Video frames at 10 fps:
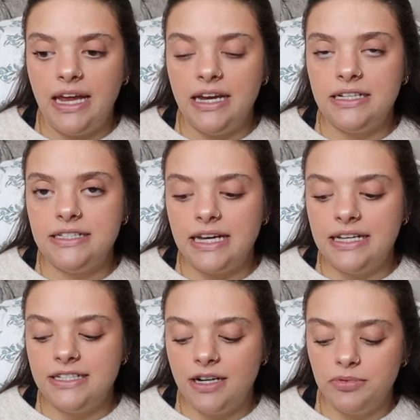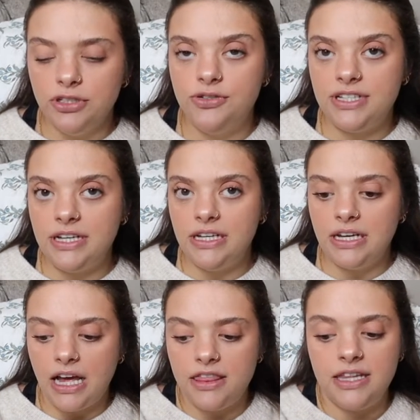and ended up
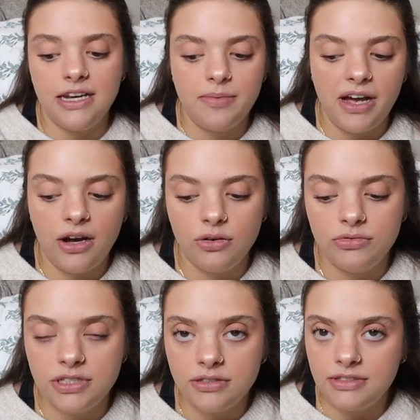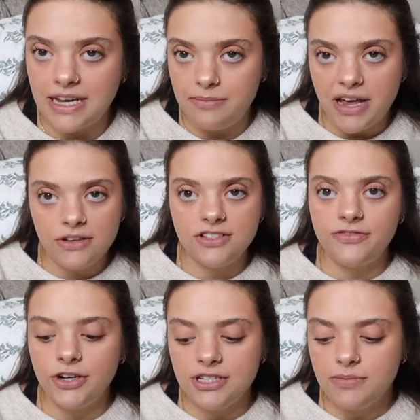losing I think about 10 pounds the
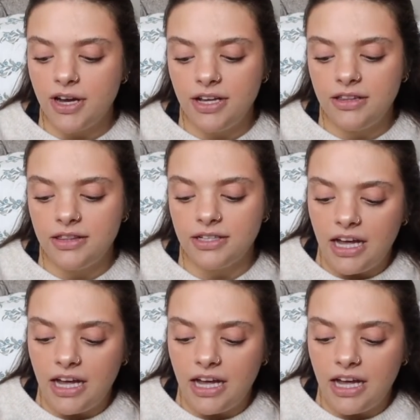first month.